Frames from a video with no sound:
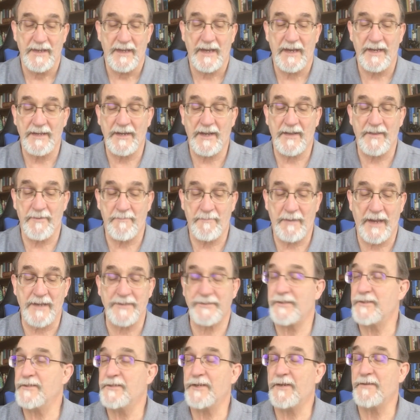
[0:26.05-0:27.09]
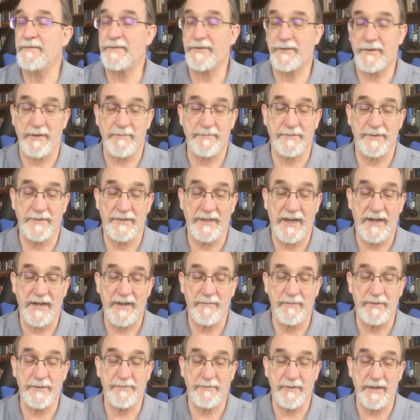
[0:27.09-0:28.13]
And now the passage of scripture that he
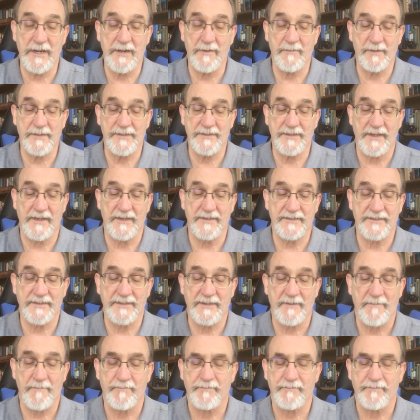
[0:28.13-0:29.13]
was reading was this: